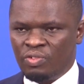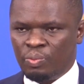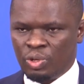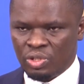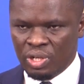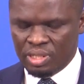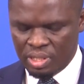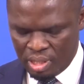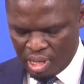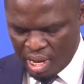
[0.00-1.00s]

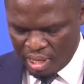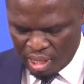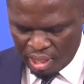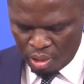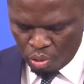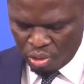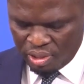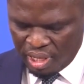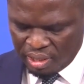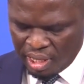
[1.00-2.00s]
opportunities in other
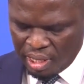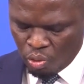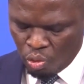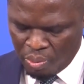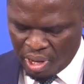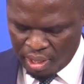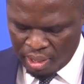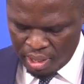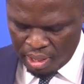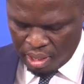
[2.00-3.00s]
continental and global